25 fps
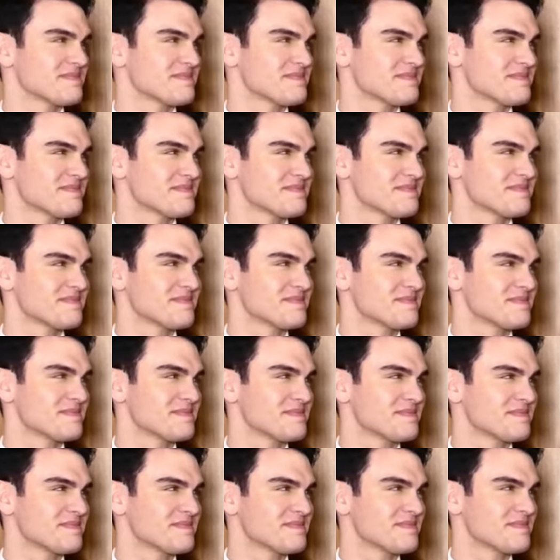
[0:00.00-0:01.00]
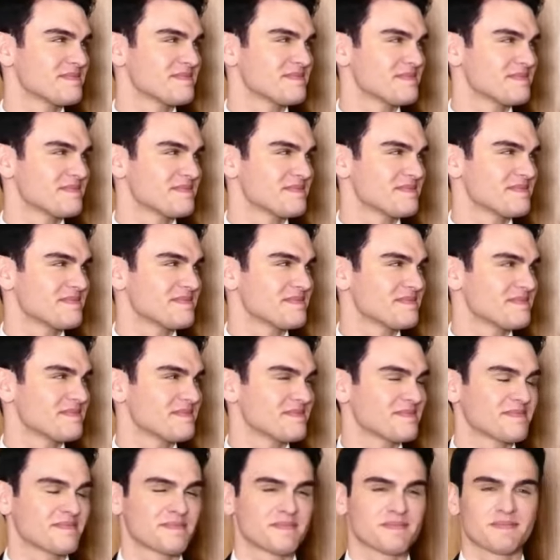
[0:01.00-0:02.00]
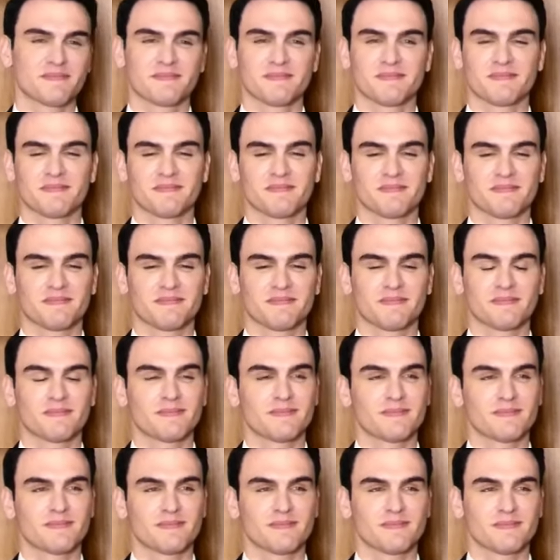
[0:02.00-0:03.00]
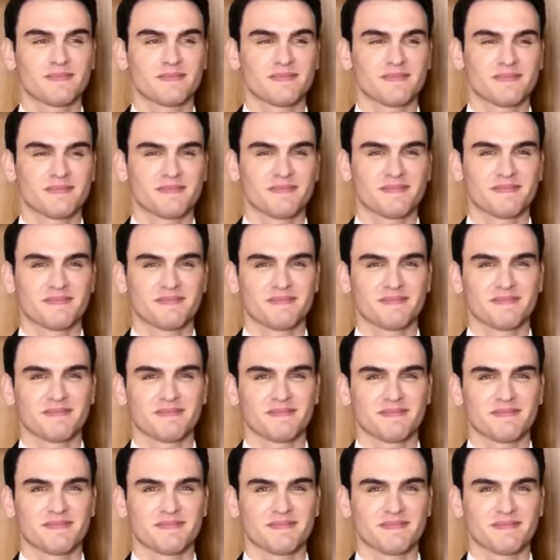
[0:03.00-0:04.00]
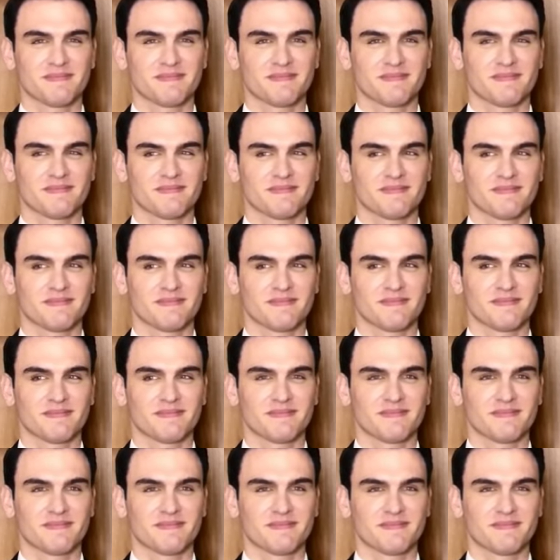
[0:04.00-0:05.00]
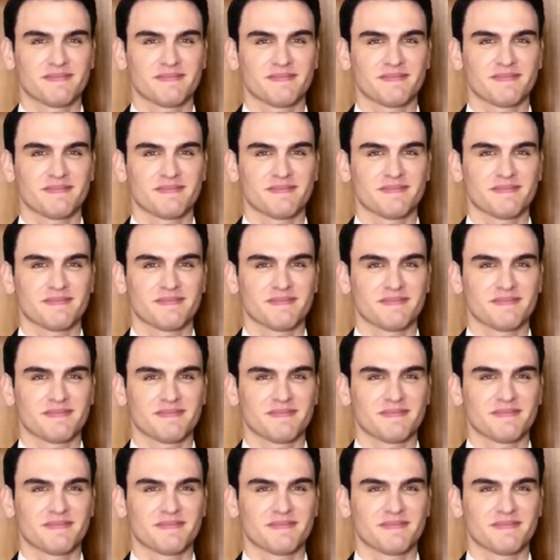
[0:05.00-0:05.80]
[no speech]